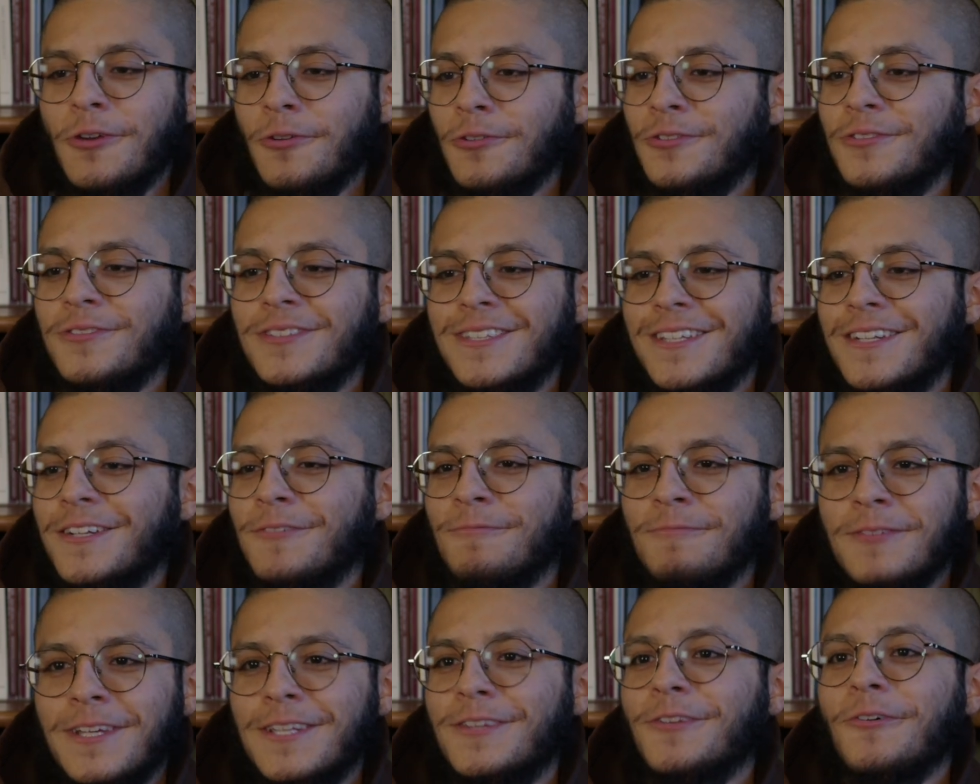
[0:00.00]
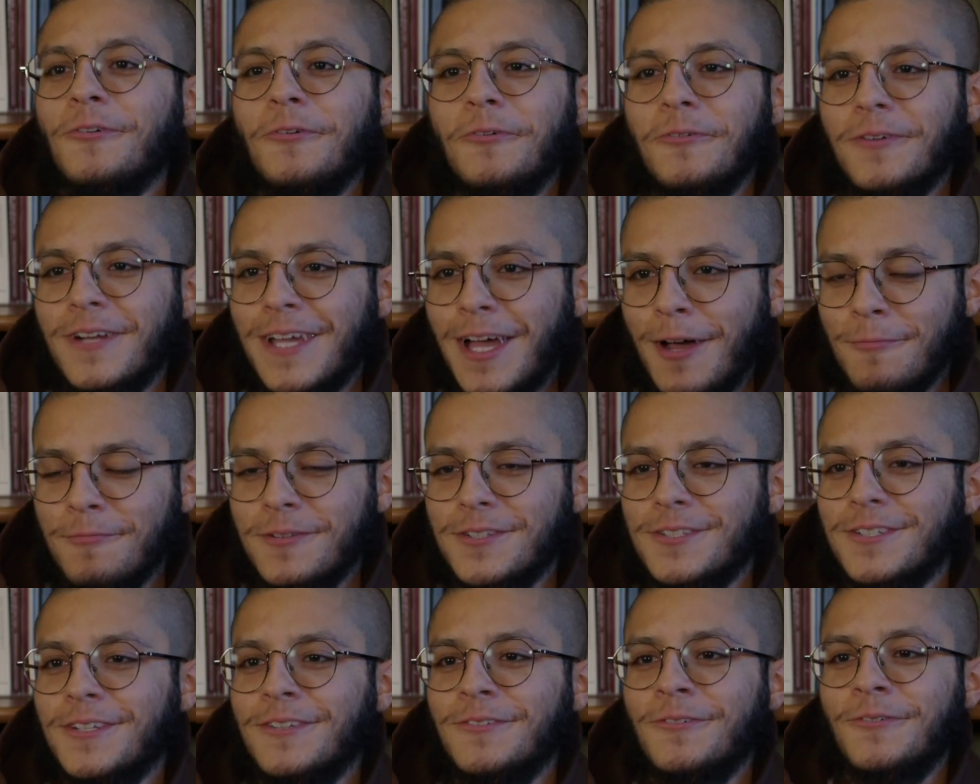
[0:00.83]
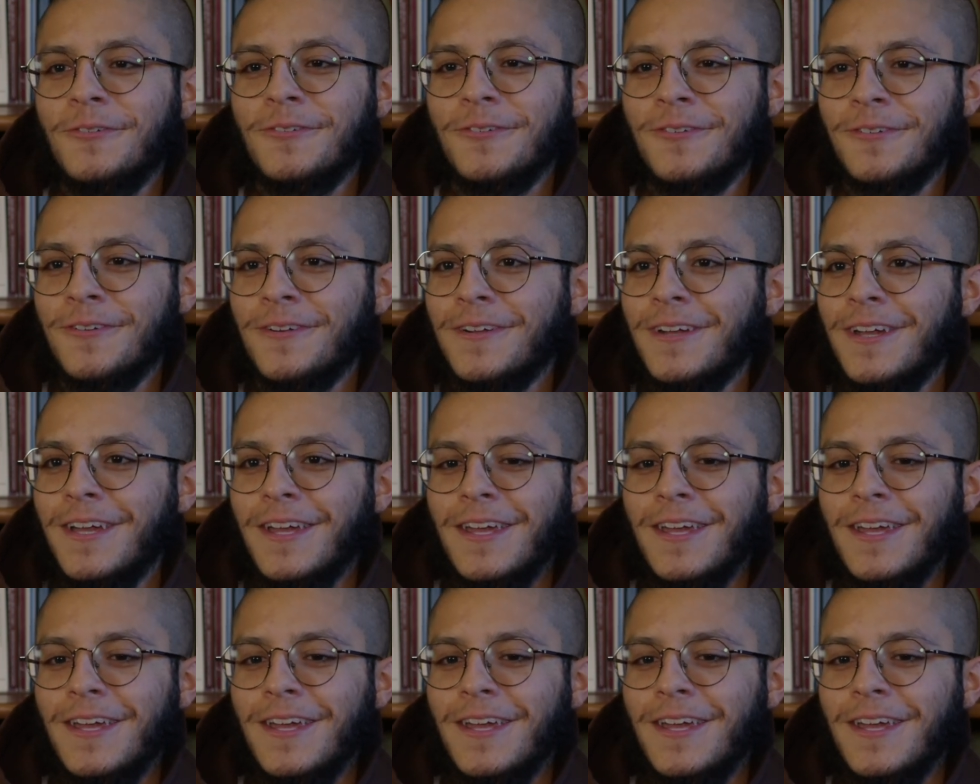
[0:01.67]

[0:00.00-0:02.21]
You didn't meet the whole Capuchin order.